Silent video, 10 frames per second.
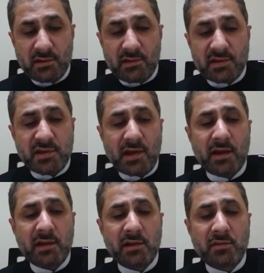The
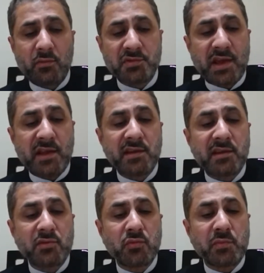child was
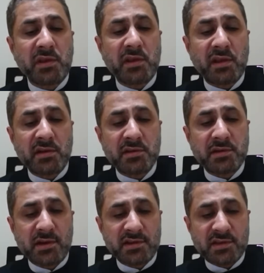handed to me in
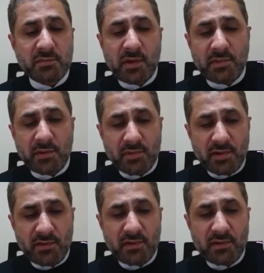trust by my
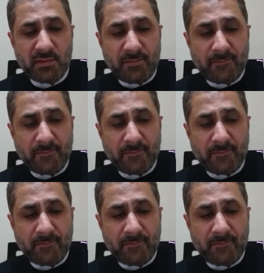brother.